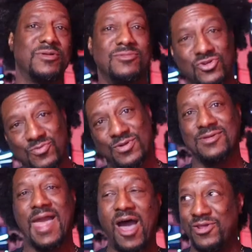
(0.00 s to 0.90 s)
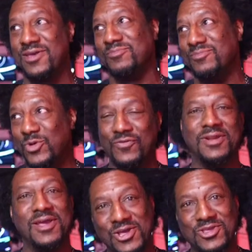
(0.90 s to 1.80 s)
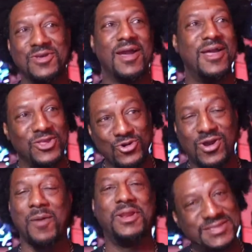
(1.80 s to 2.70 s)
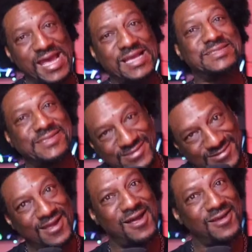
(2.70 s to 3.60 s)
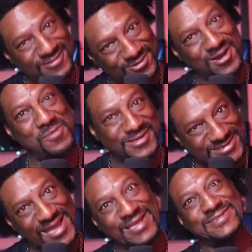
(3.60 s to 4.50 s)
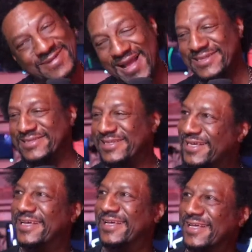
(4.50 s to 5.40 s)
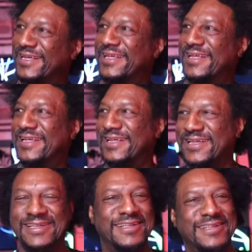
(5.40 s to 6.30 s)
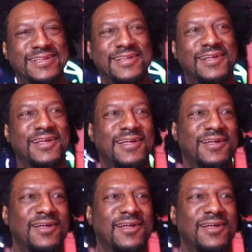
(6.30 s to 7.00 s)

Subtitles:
been out here moving. Yeah, you coming to Texas? Huh? You coming to Texas, Roxy? I don't know. It's when I